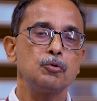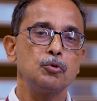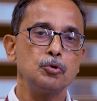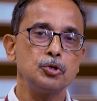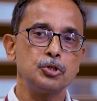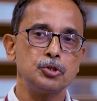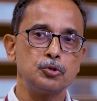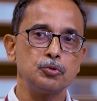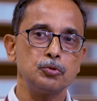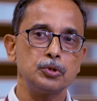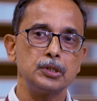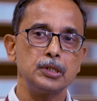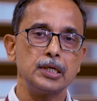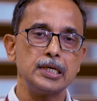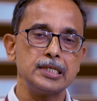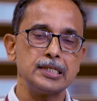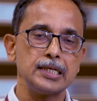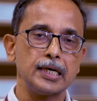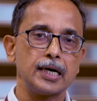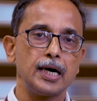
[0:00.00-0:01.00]
which
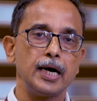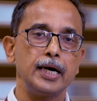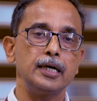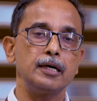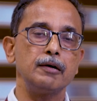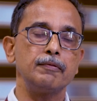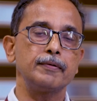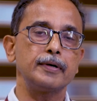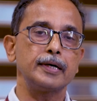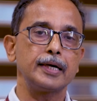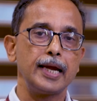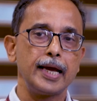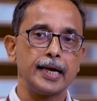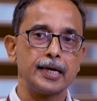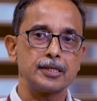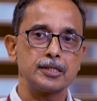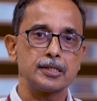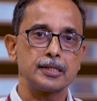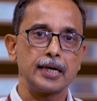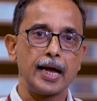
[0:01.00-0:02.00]
is a kind of
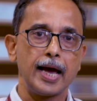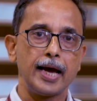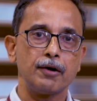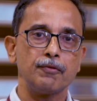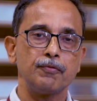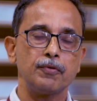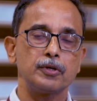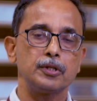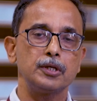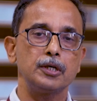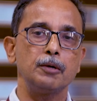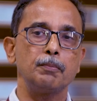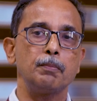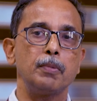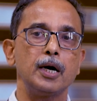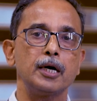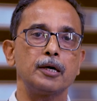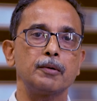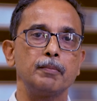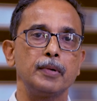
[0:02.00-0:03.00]
tech stack for the
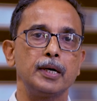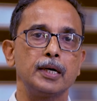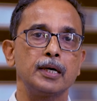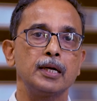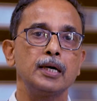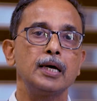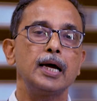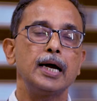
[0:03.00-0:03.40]
department